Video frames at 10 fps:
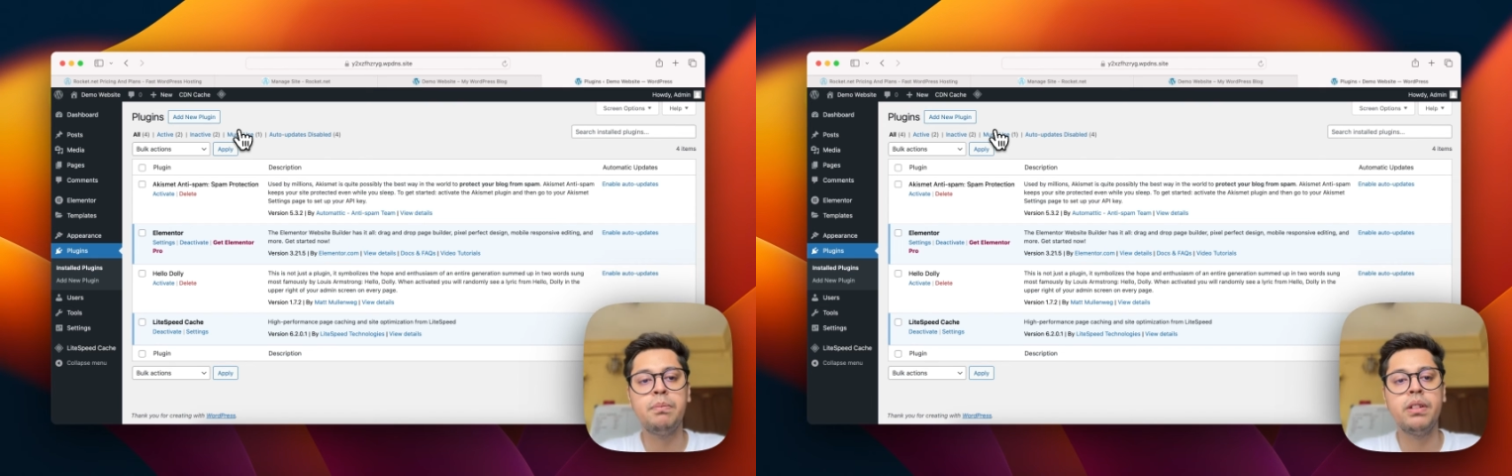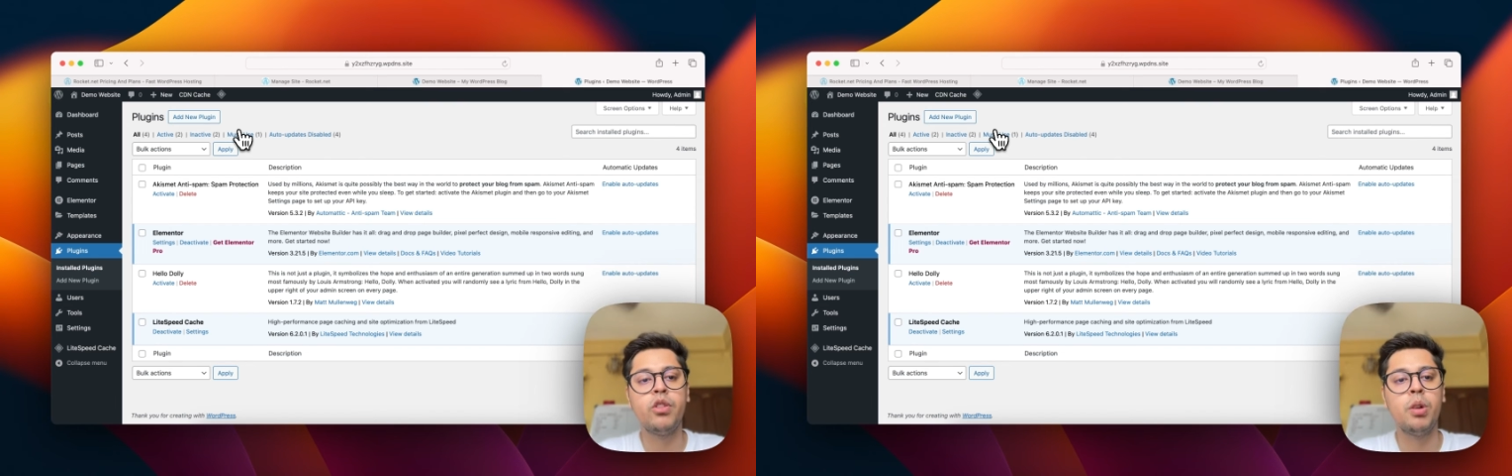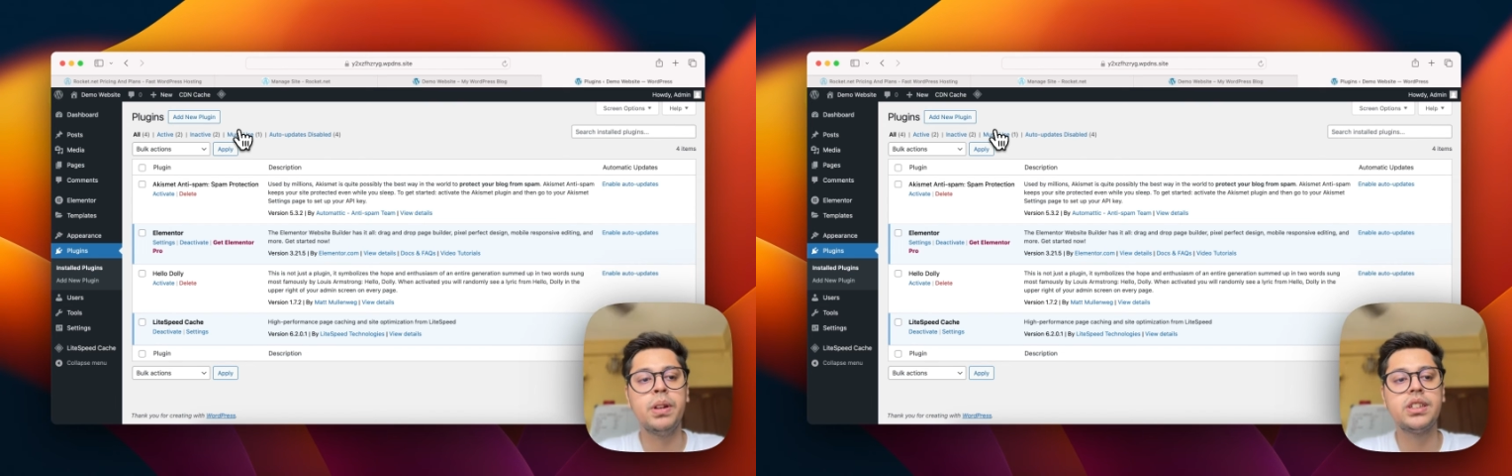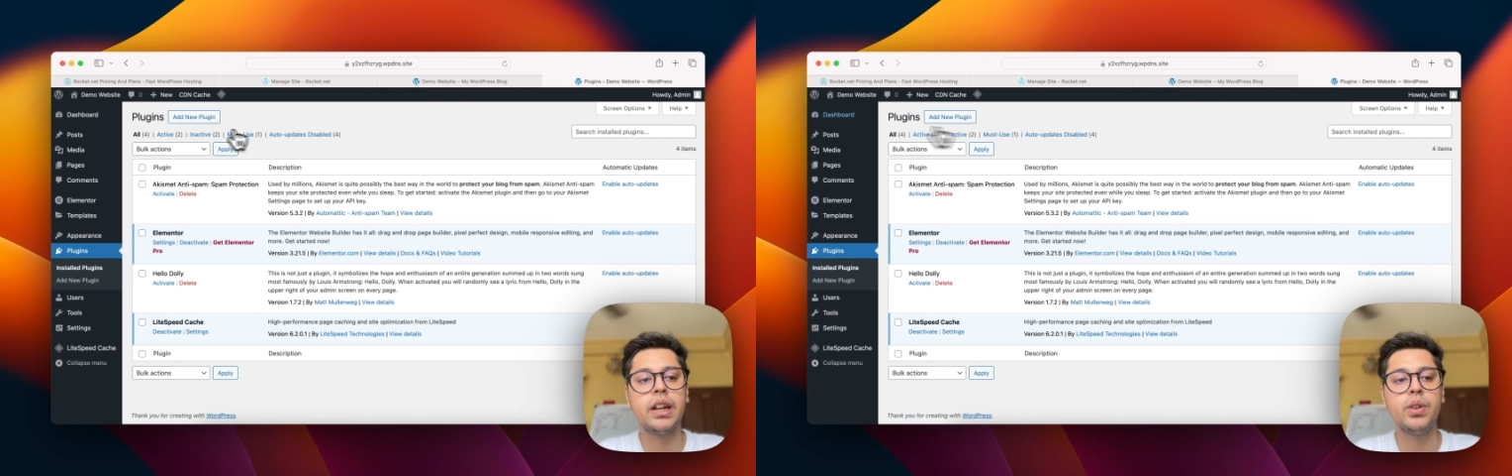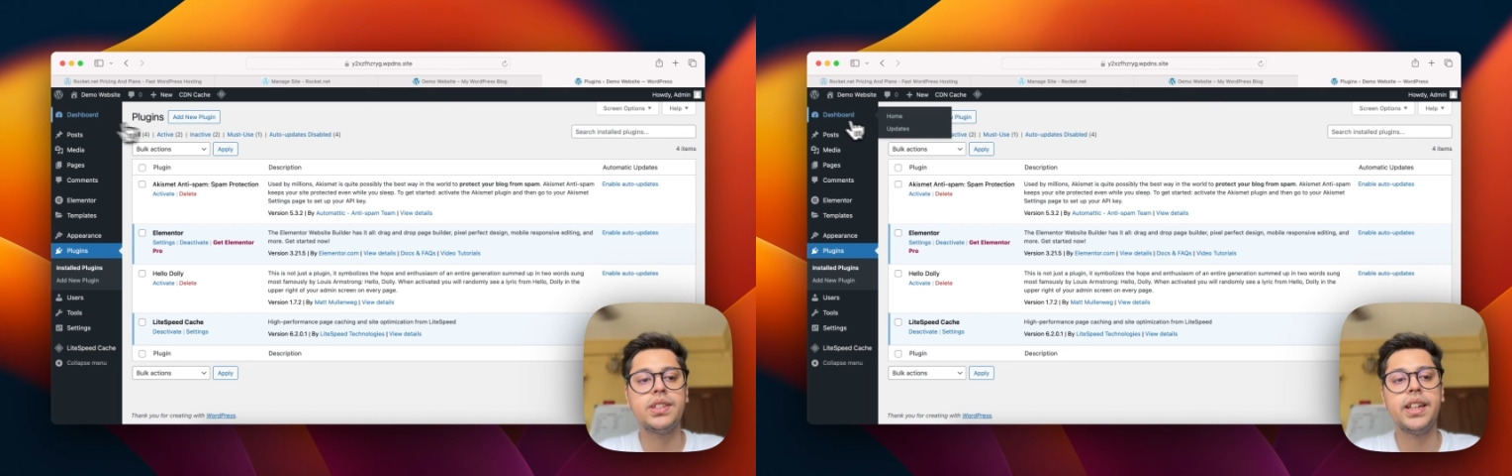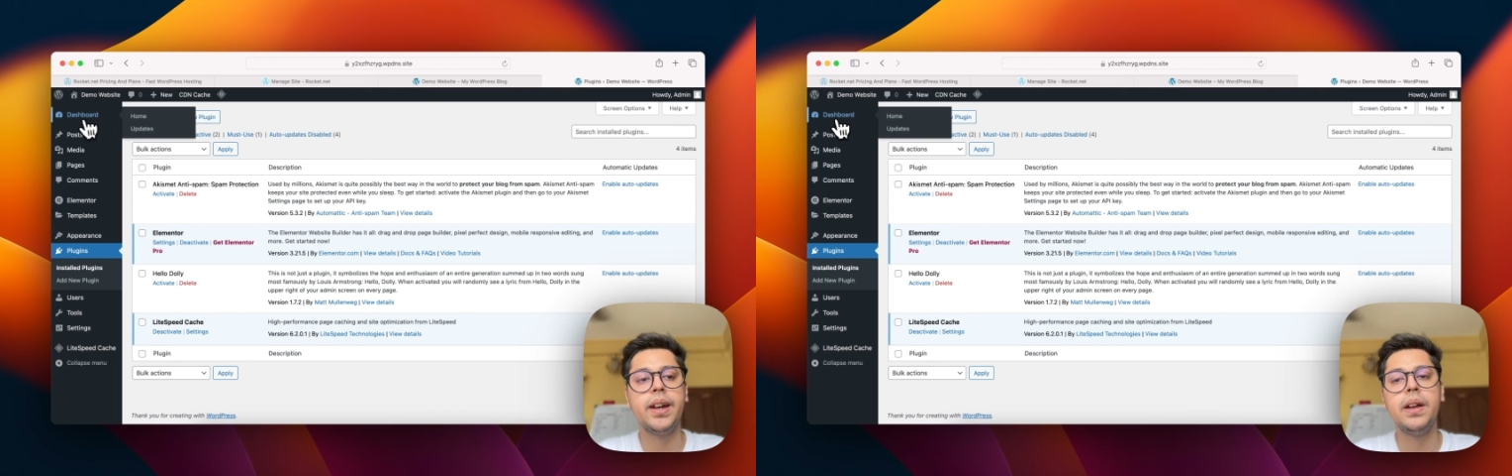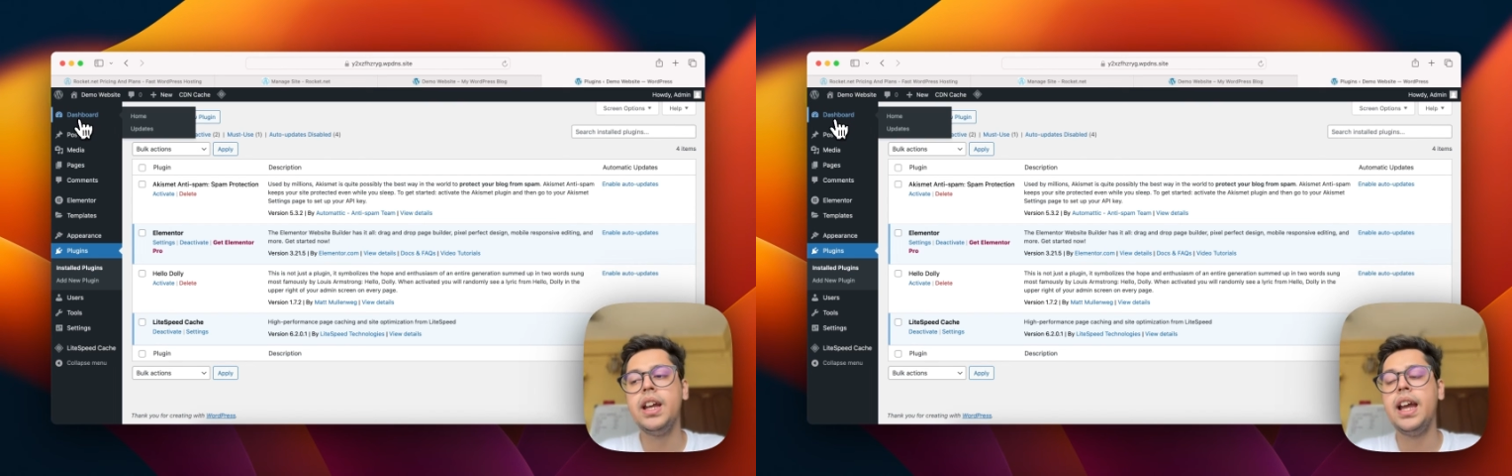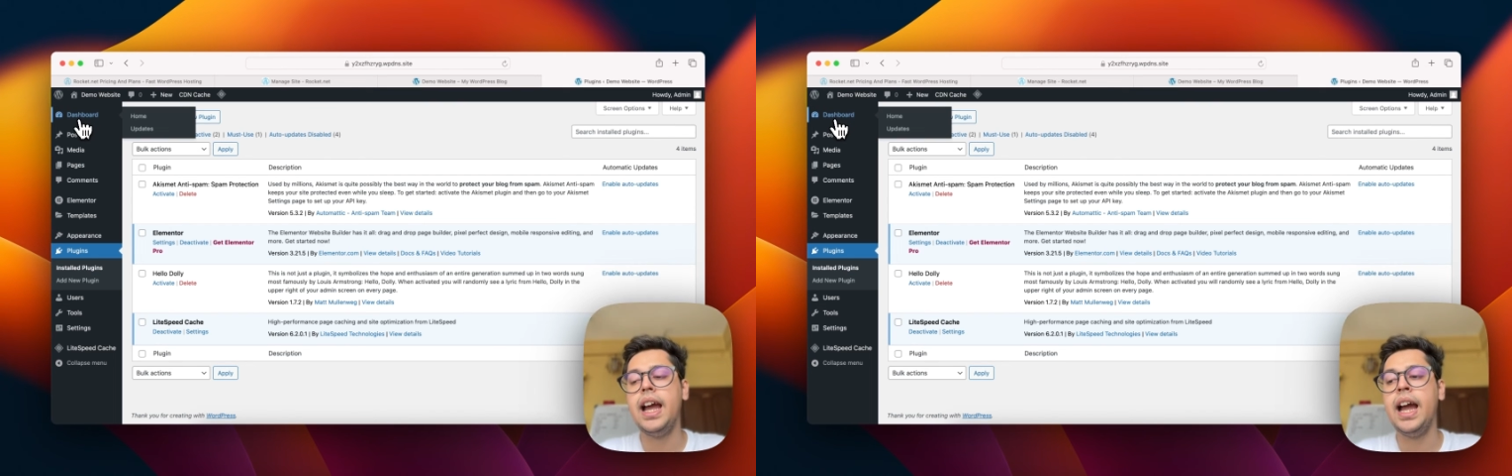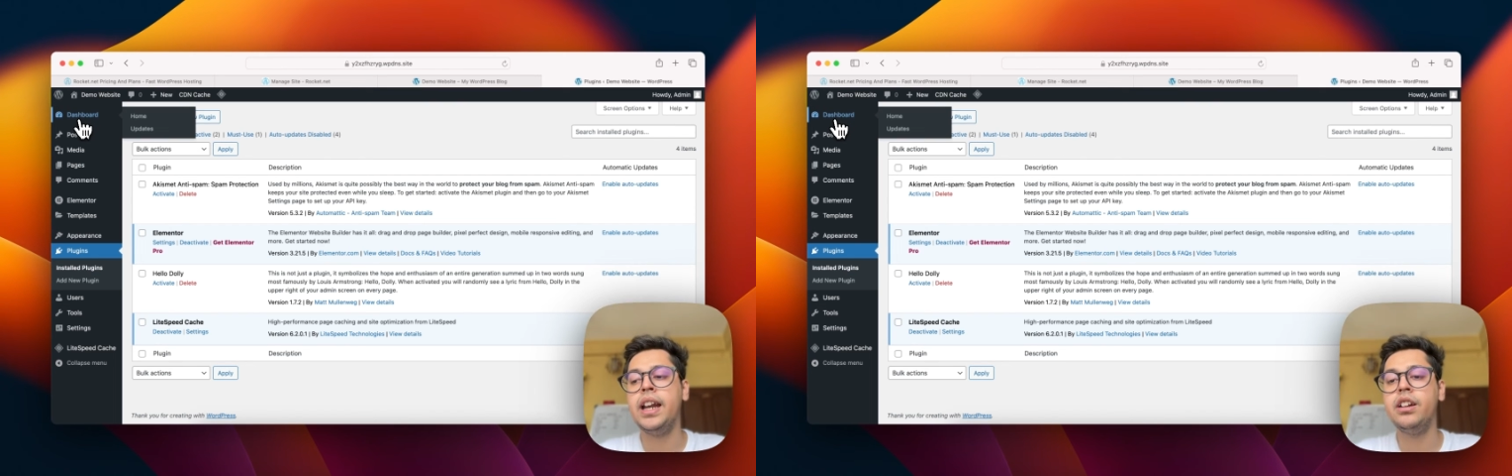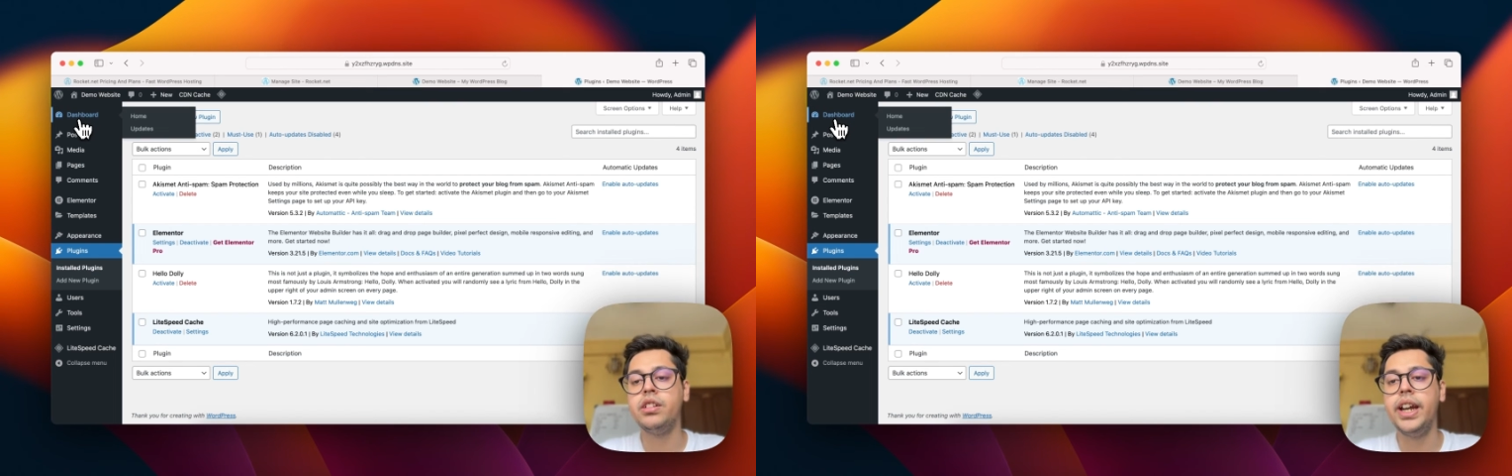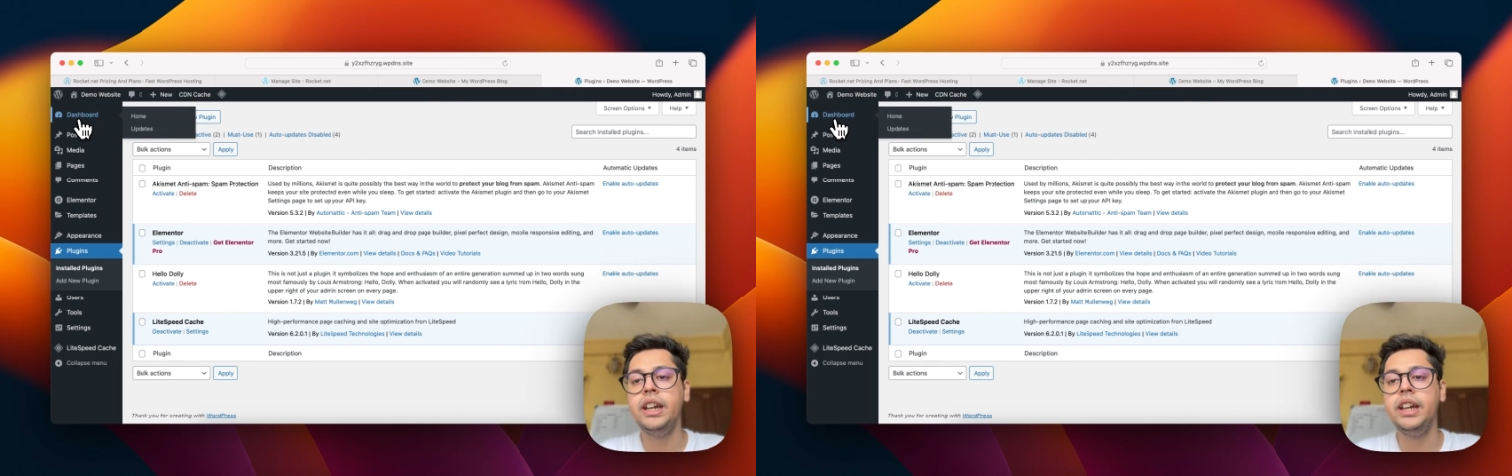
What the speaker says: It's really high performance, I would say,